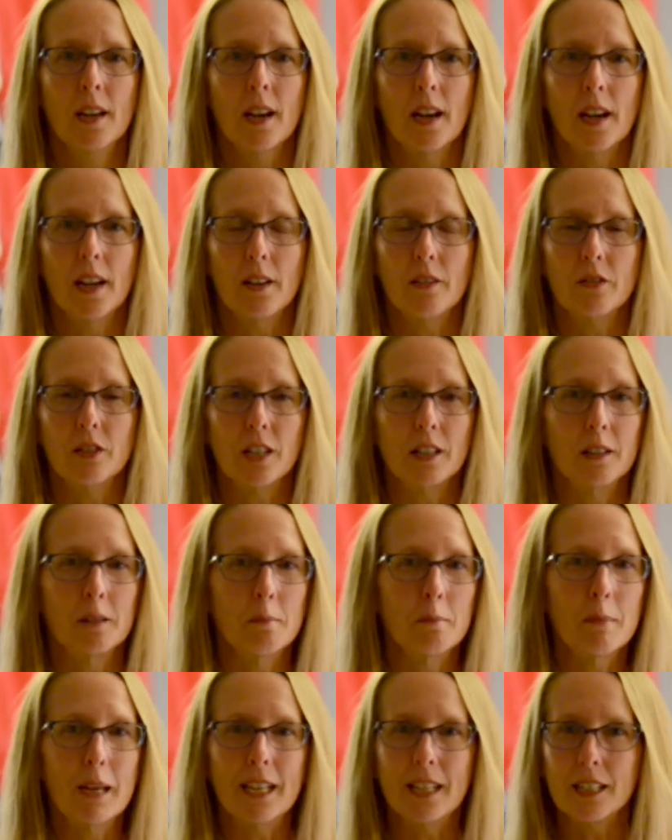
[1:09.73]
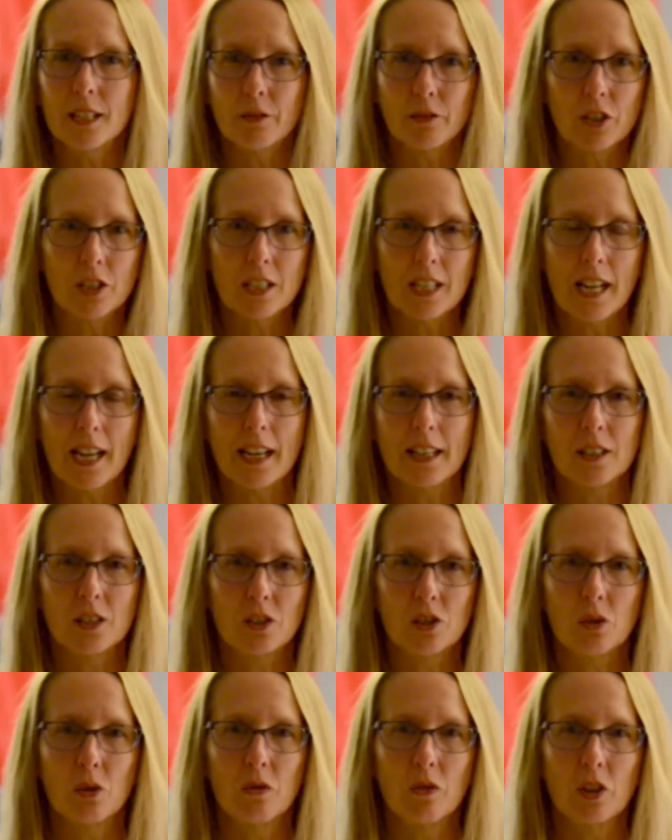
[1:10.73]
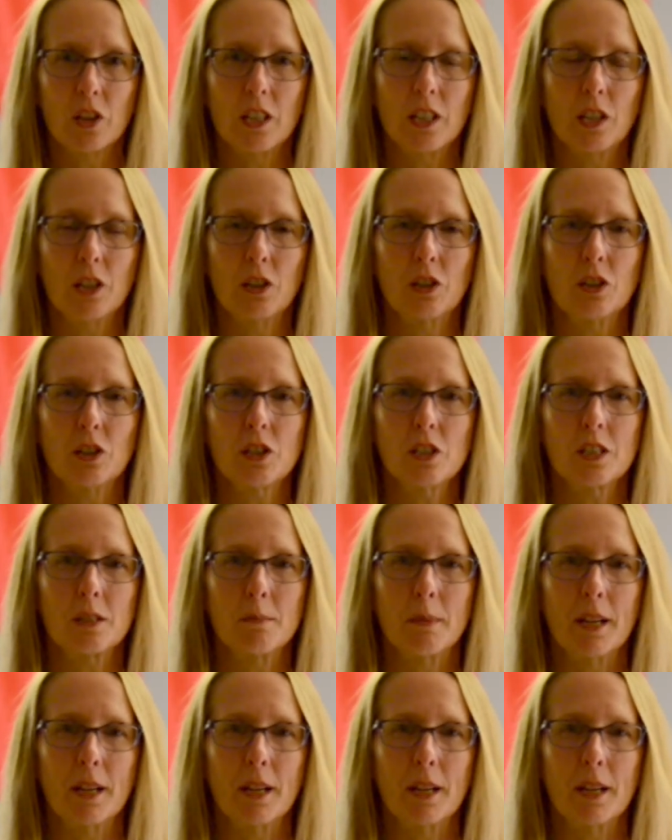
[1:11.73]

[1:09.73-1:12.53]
I've done many different tasks over the years.